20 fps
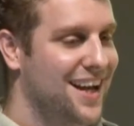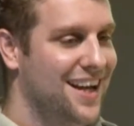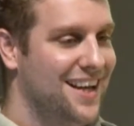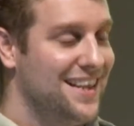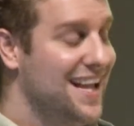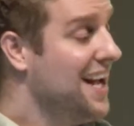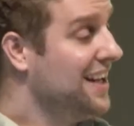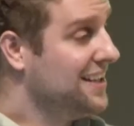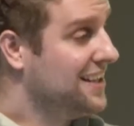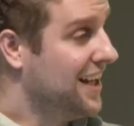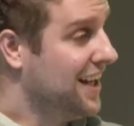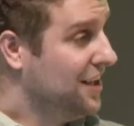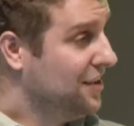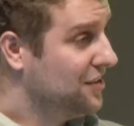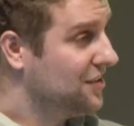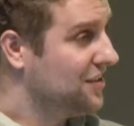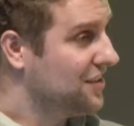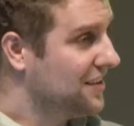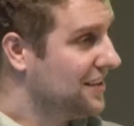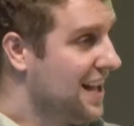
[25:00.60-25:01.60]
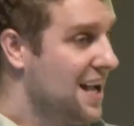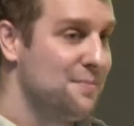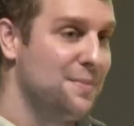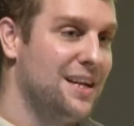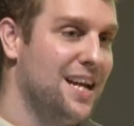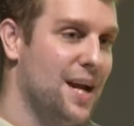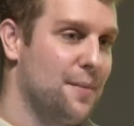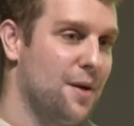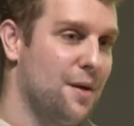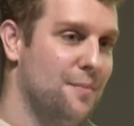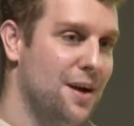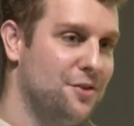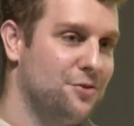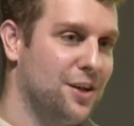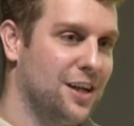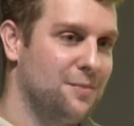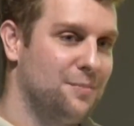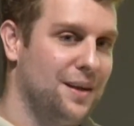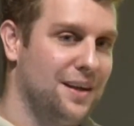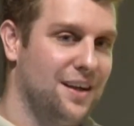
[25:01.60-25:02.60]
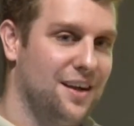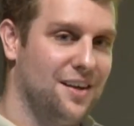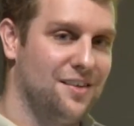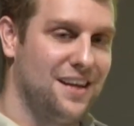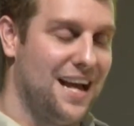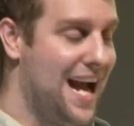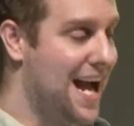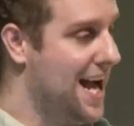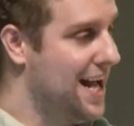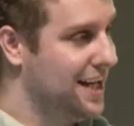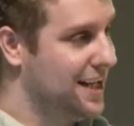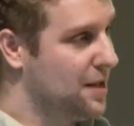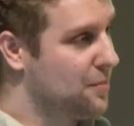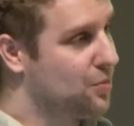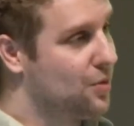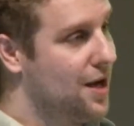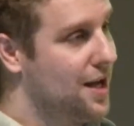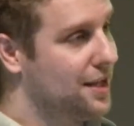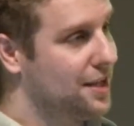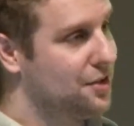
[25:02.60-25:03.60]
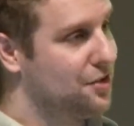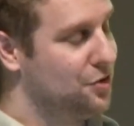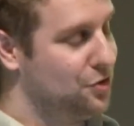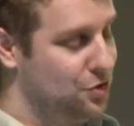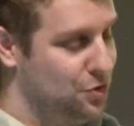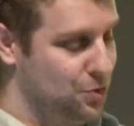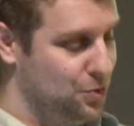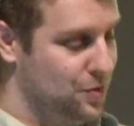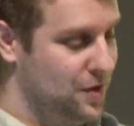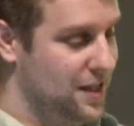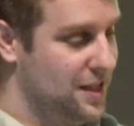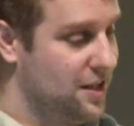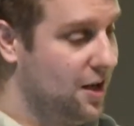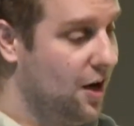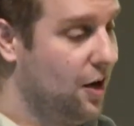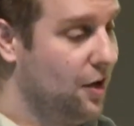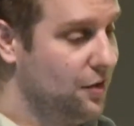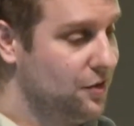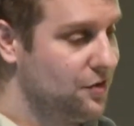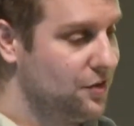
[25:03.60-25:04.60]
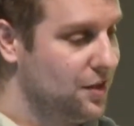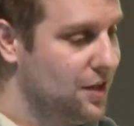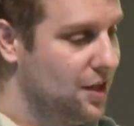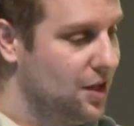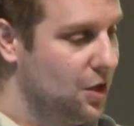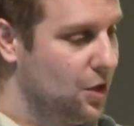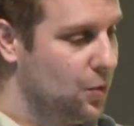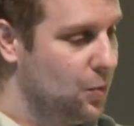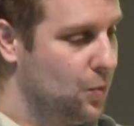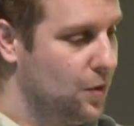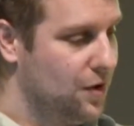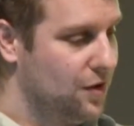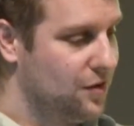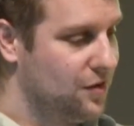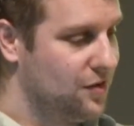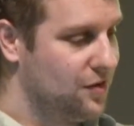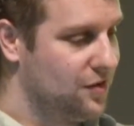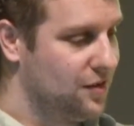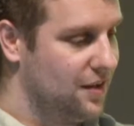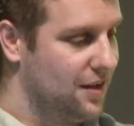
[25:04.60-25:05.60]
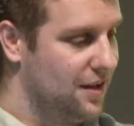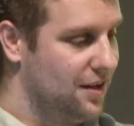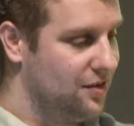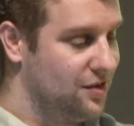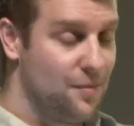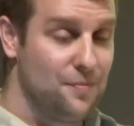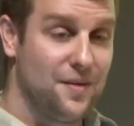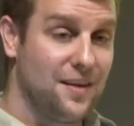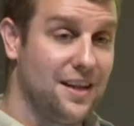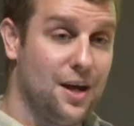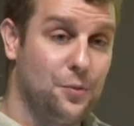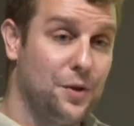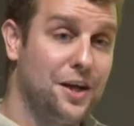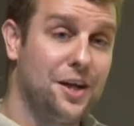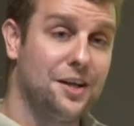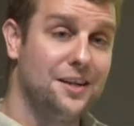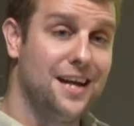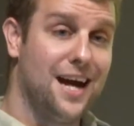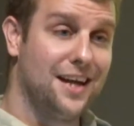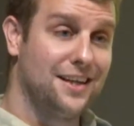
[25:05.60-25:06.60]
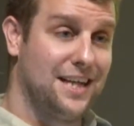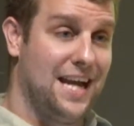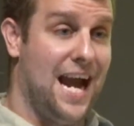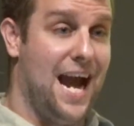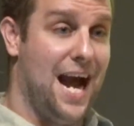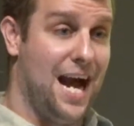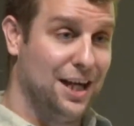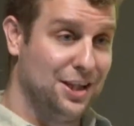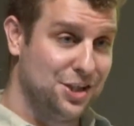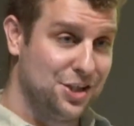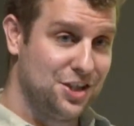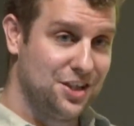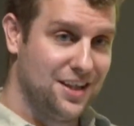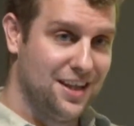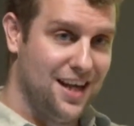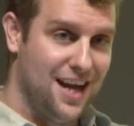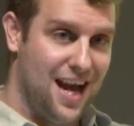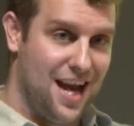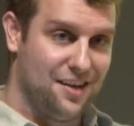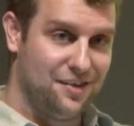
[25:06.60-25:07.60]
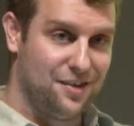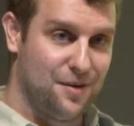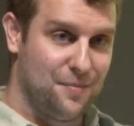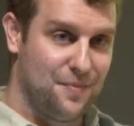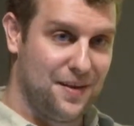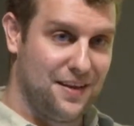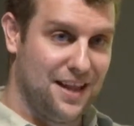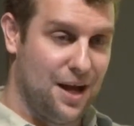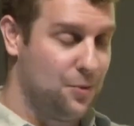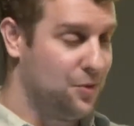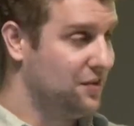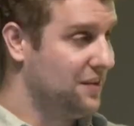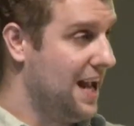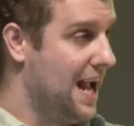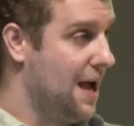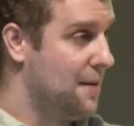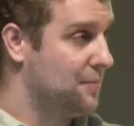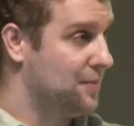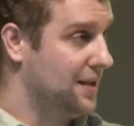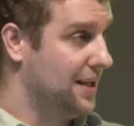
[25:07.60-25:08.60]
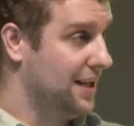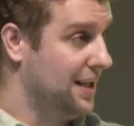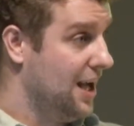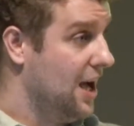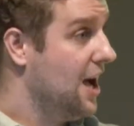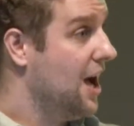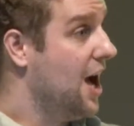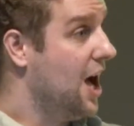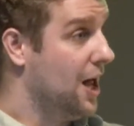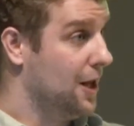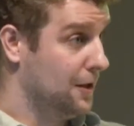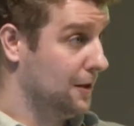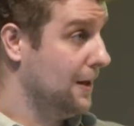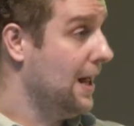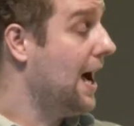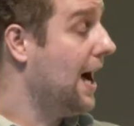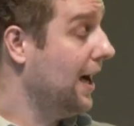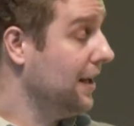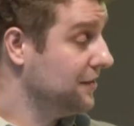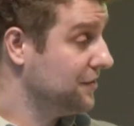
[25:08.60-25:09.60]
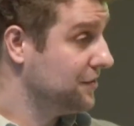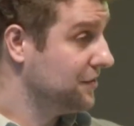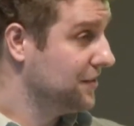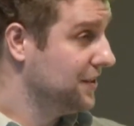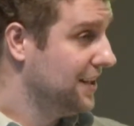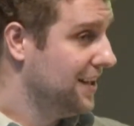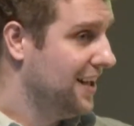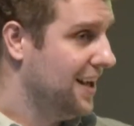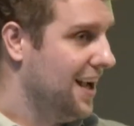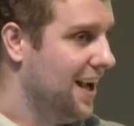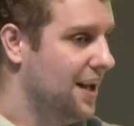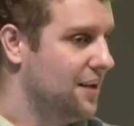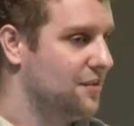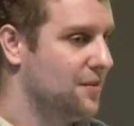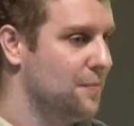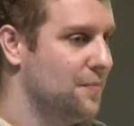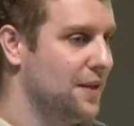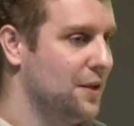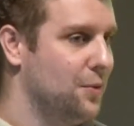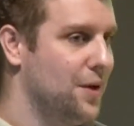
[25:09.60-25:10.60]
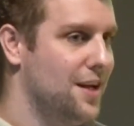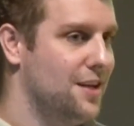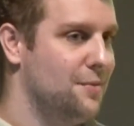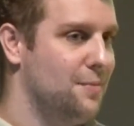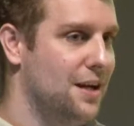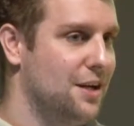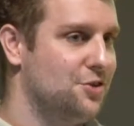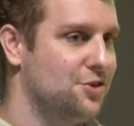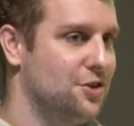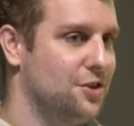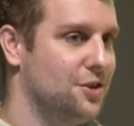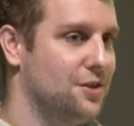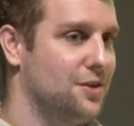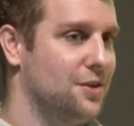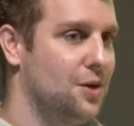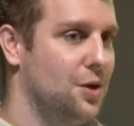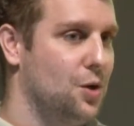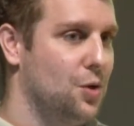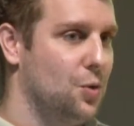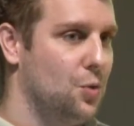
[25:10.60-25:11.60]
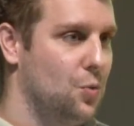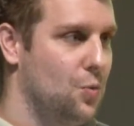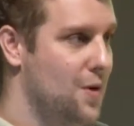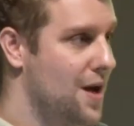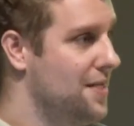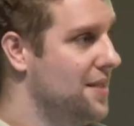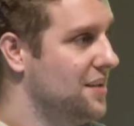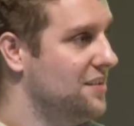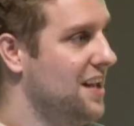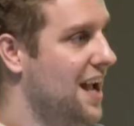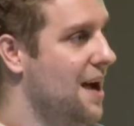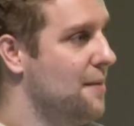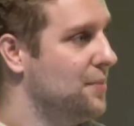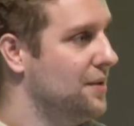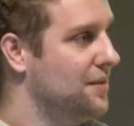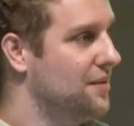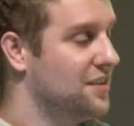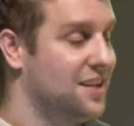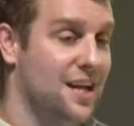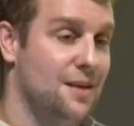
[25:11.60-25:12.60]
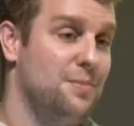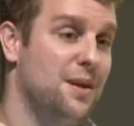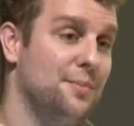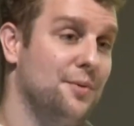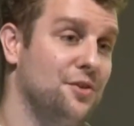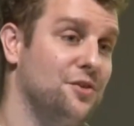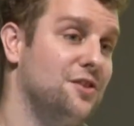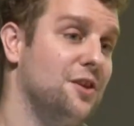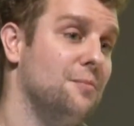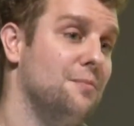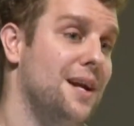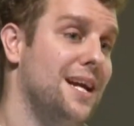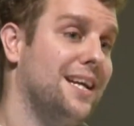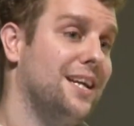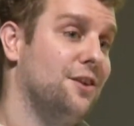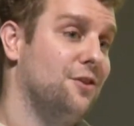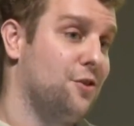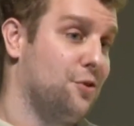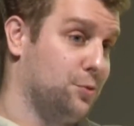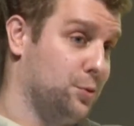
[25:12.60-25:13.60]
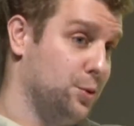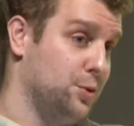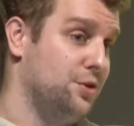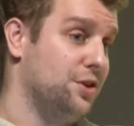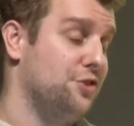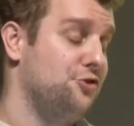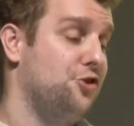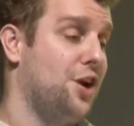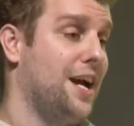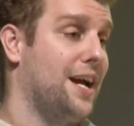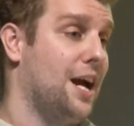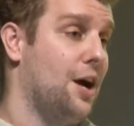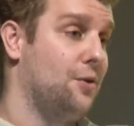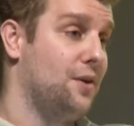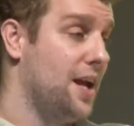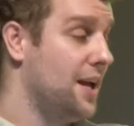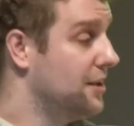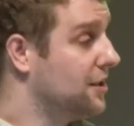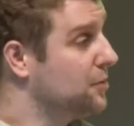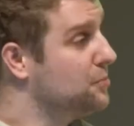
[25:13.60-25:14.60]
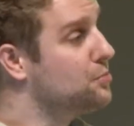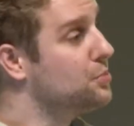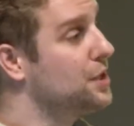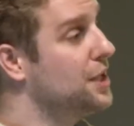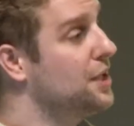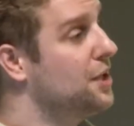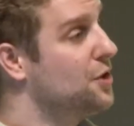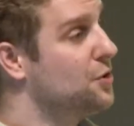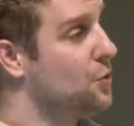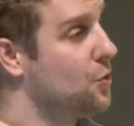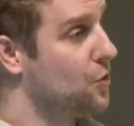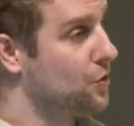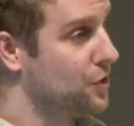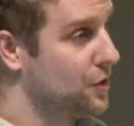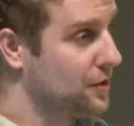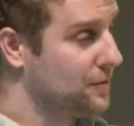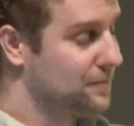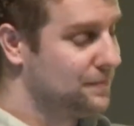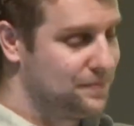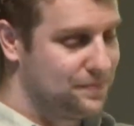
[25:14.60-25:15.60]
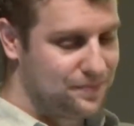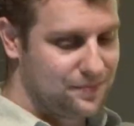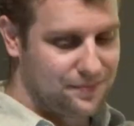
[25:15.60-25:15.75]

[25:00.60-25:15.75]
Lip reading: In that case, that became our metric, because adding a product to the cart was something that we could not cache, and something that was happening a lot, and something we had to make sure, when this happens, can people still make it through to checkout and complete an order?